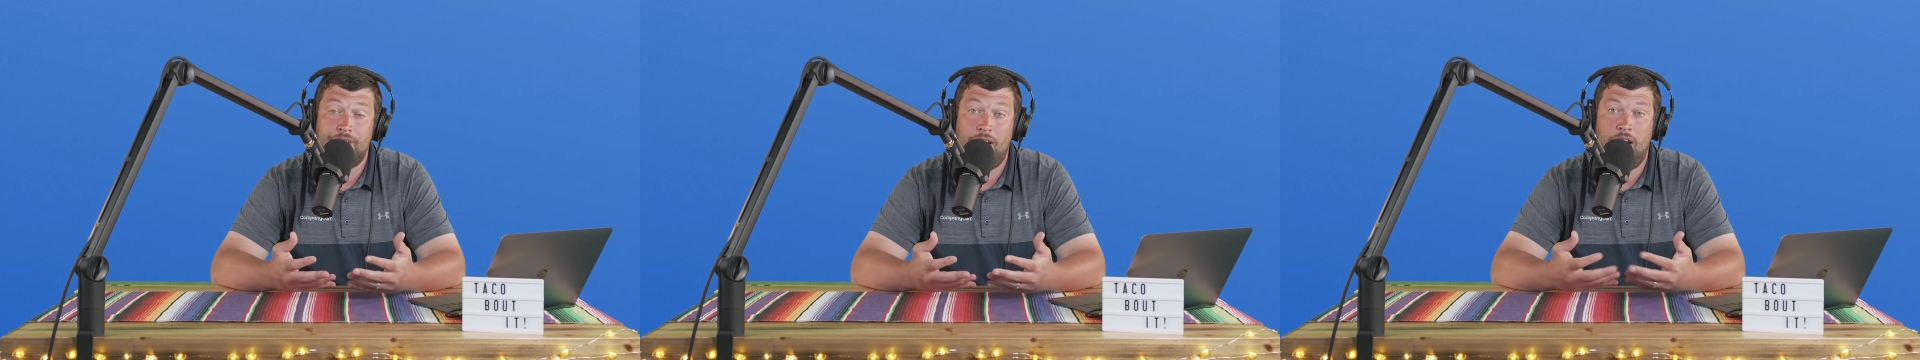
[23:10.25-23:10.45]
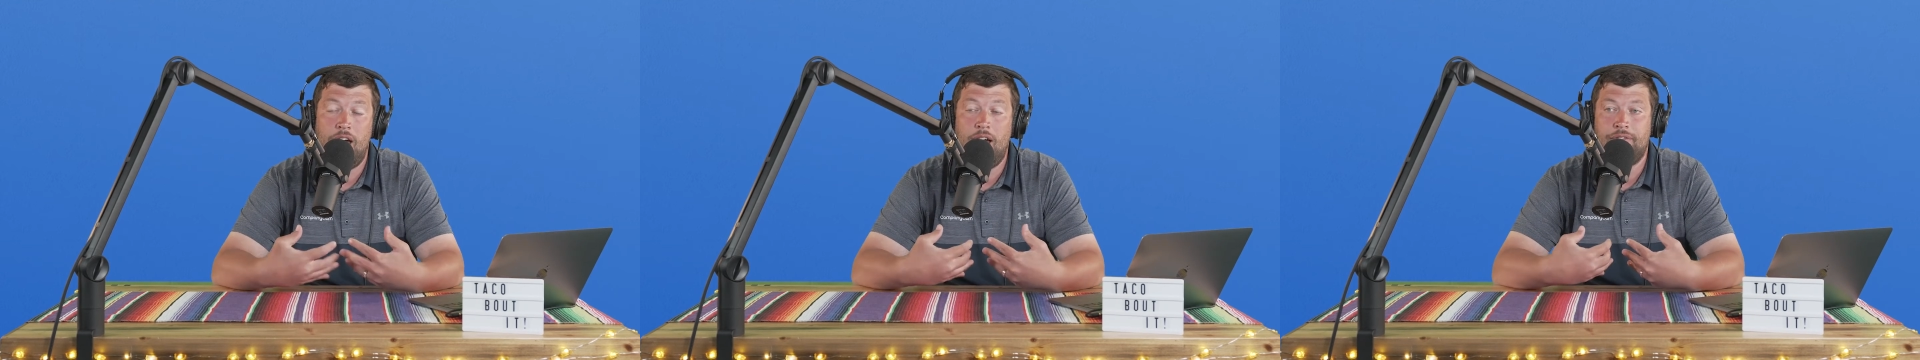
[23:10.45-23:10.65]

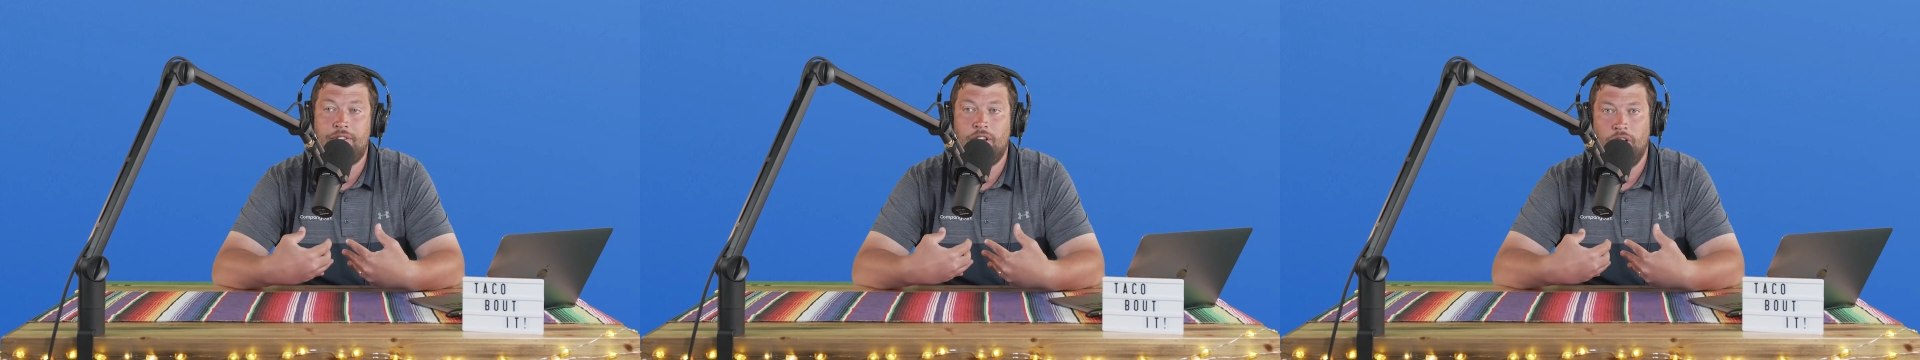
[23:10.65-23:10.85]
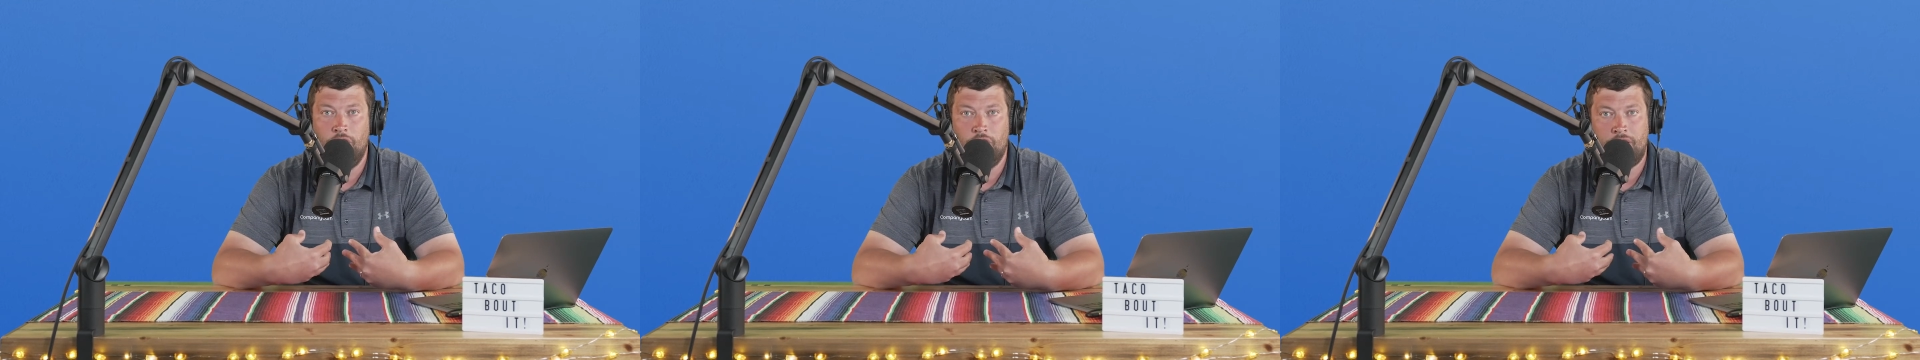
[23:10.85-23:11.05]
I have to
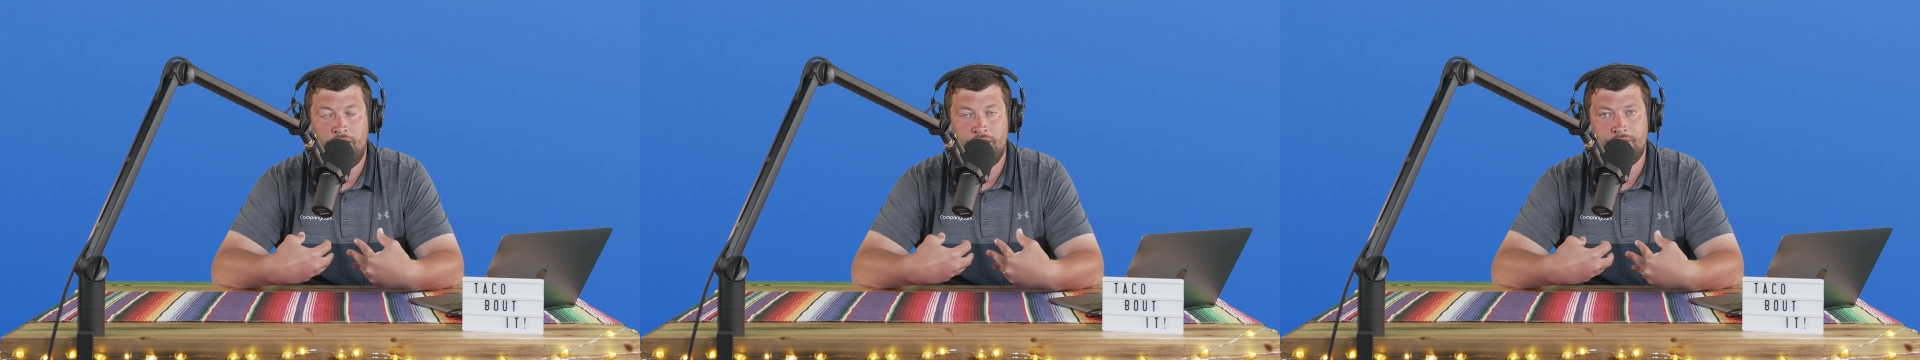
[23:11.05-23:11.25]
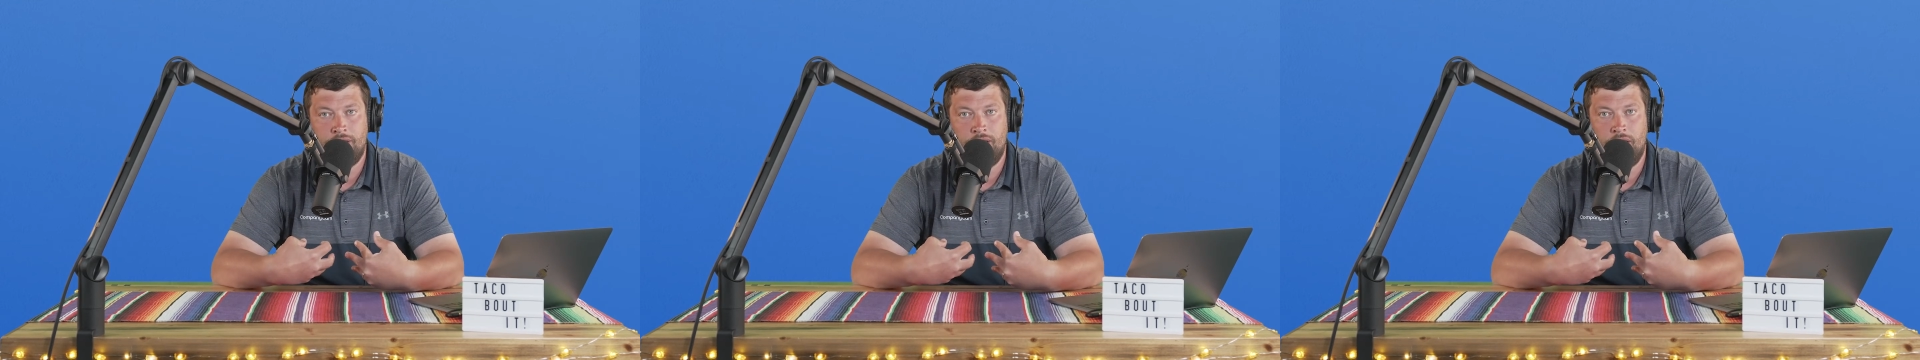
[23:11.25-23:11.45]
look
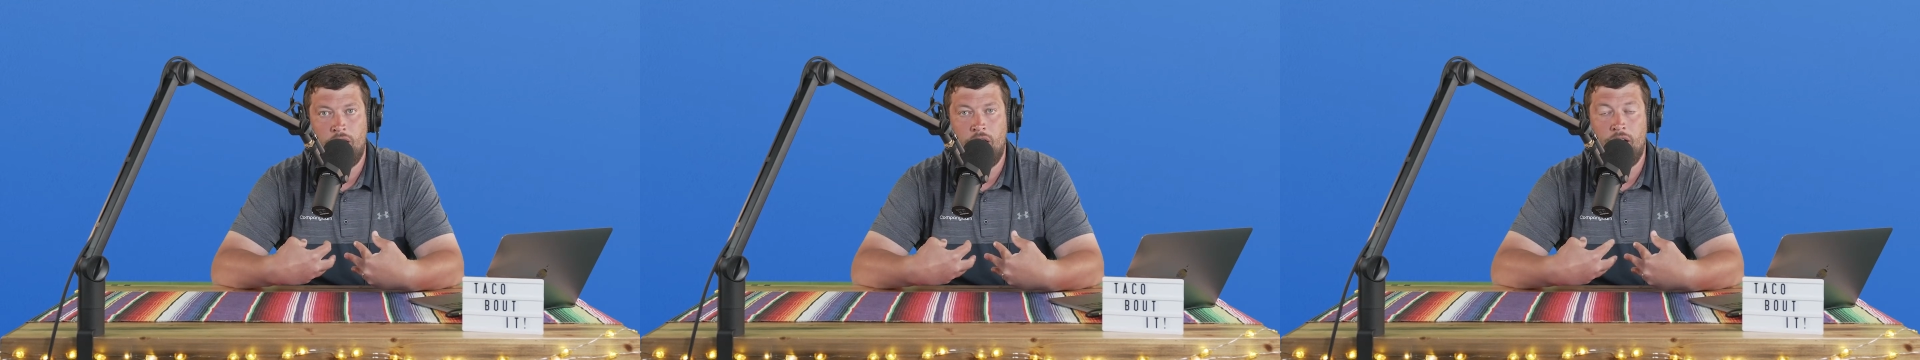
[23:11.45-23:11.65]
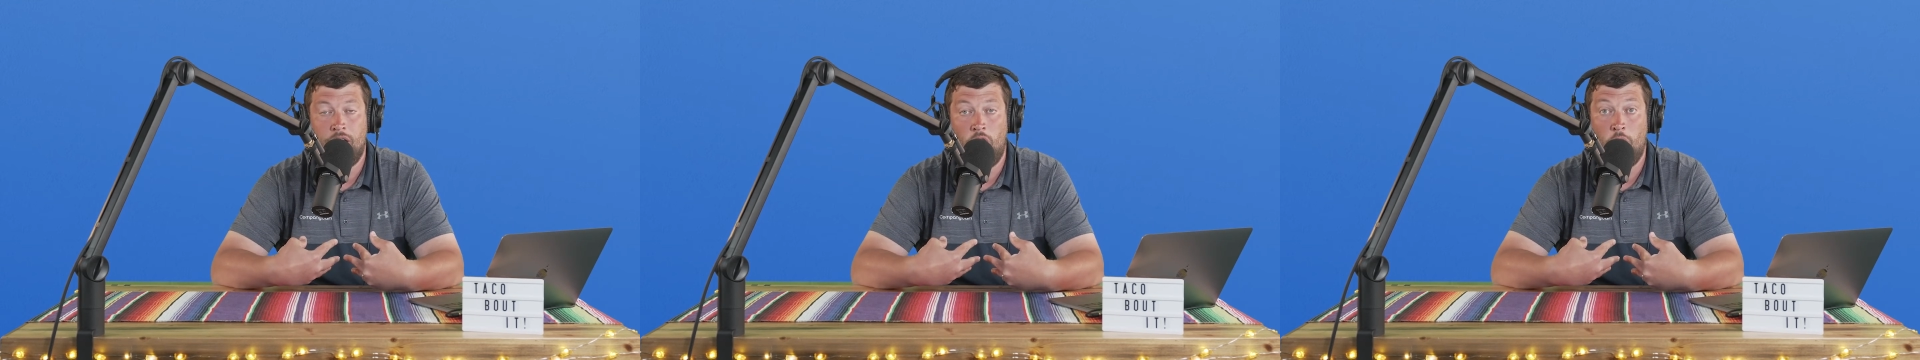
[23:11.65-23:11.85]
as a
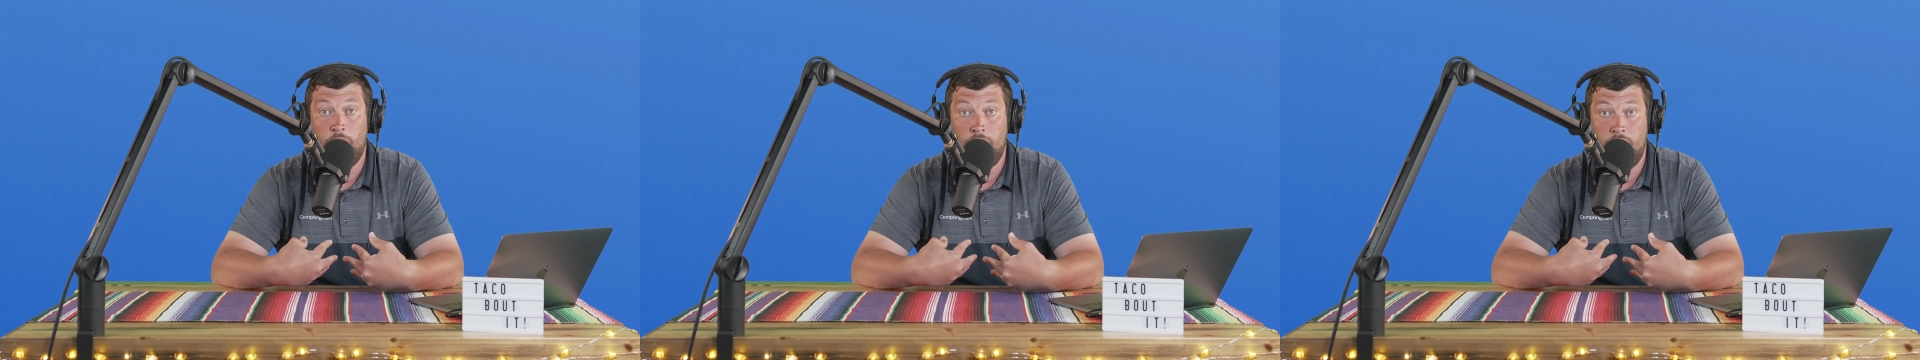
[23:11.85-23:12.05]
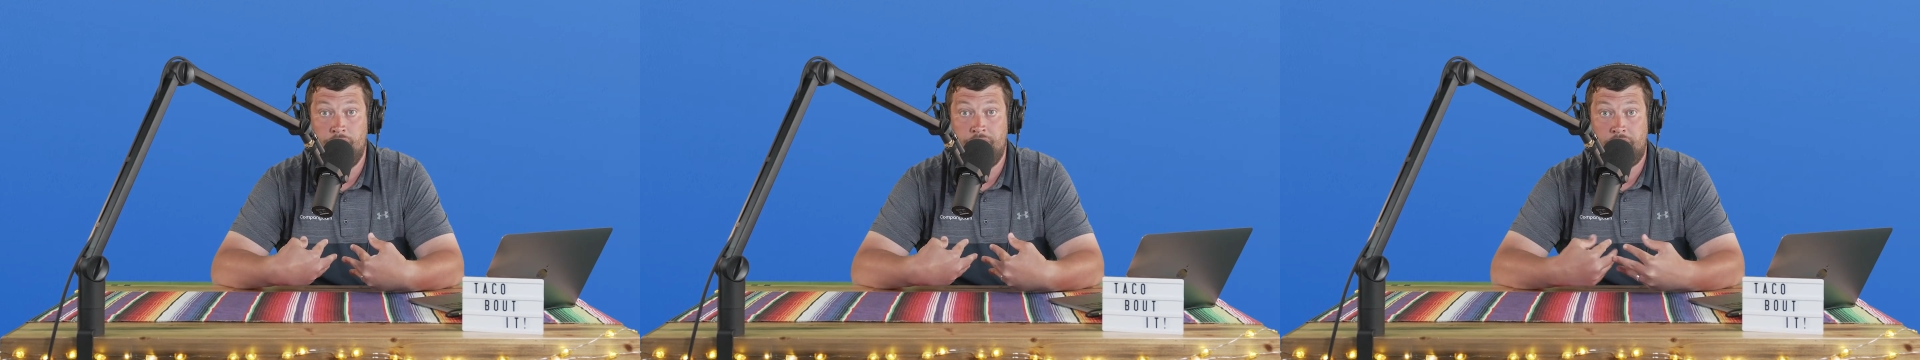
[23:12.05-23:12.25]

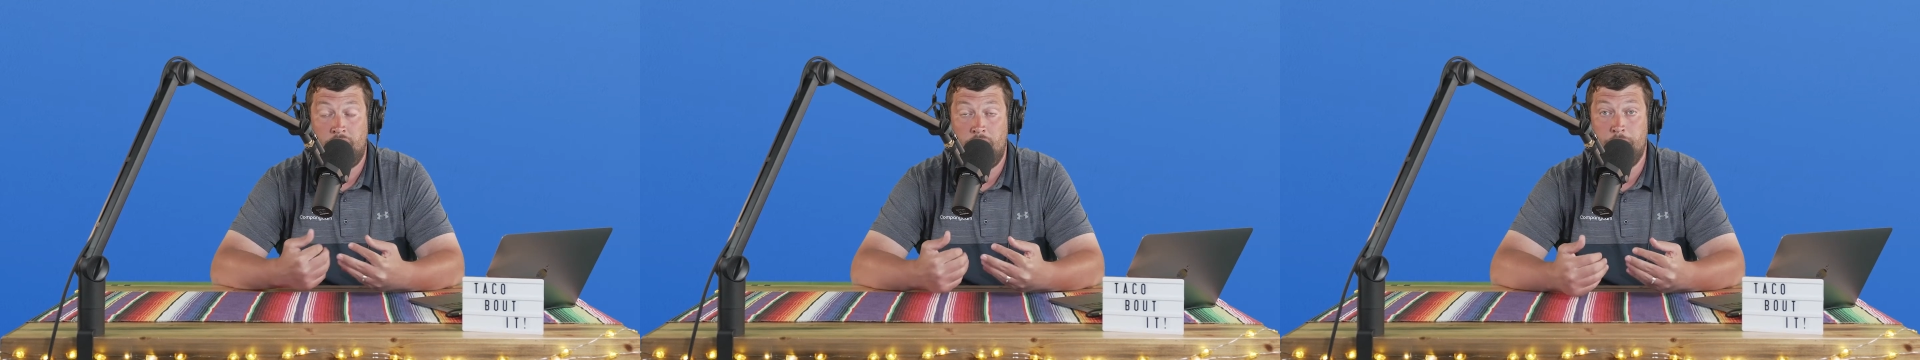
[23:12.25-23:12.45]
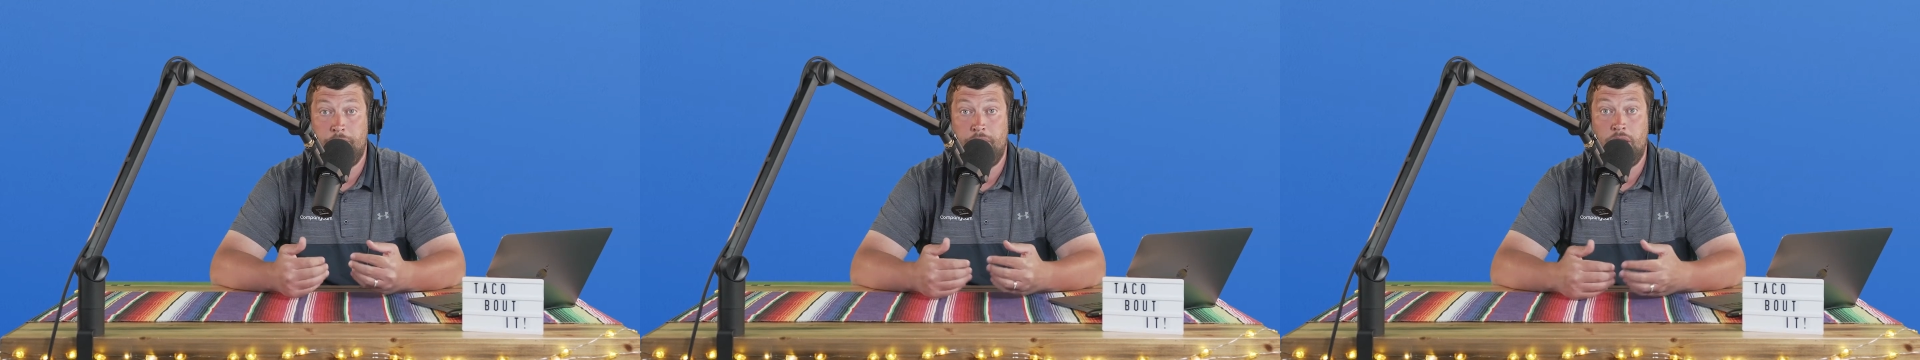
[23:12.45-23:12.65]
owner of the
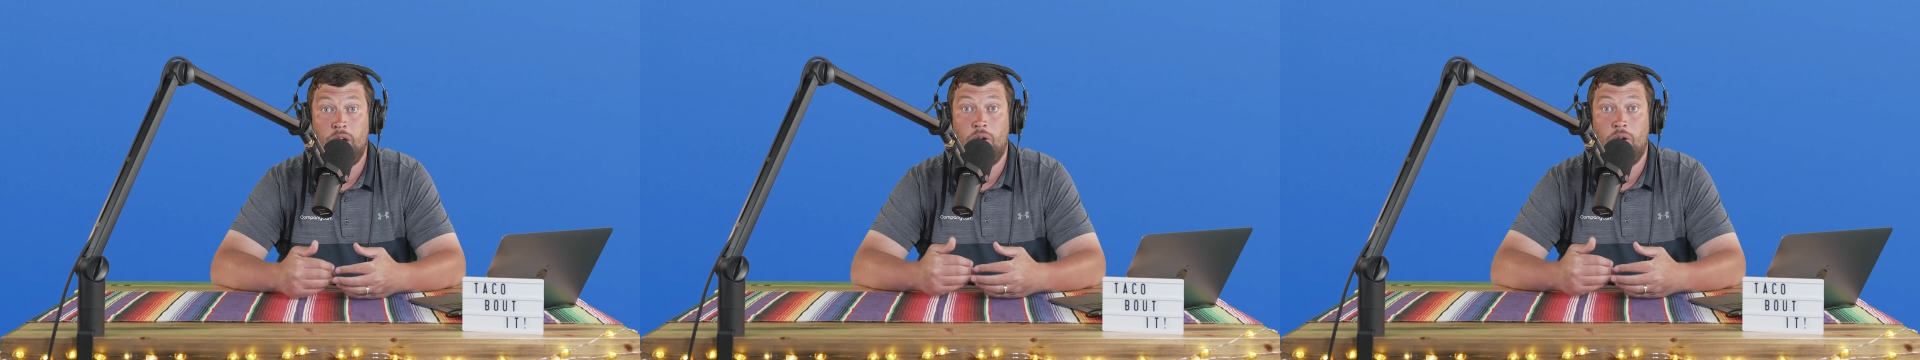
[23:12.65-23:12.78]
company